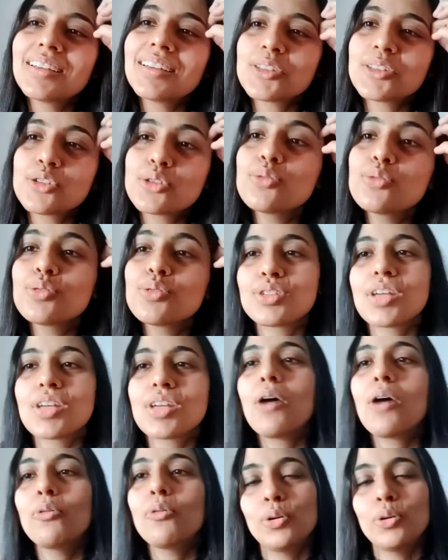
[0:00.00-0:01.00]
choose
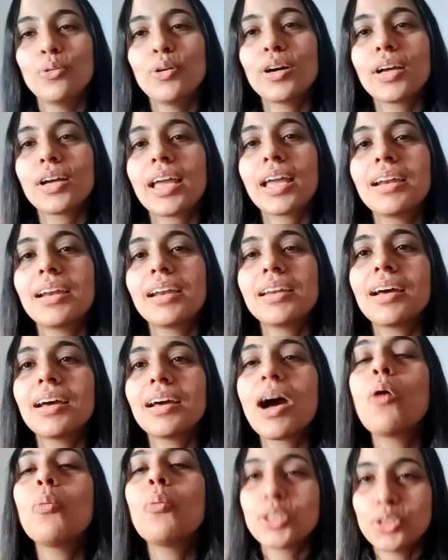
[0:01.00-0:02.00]
how you work and
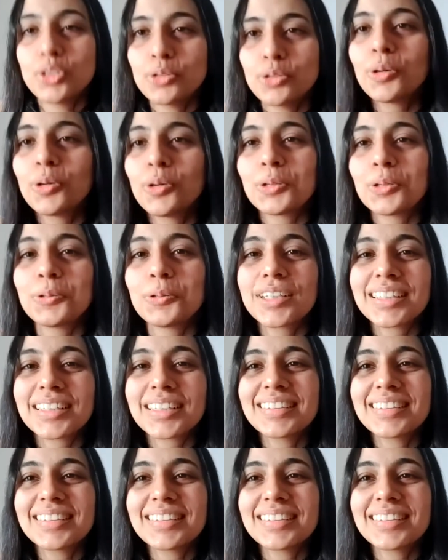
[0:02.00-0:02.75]
how much you want to work.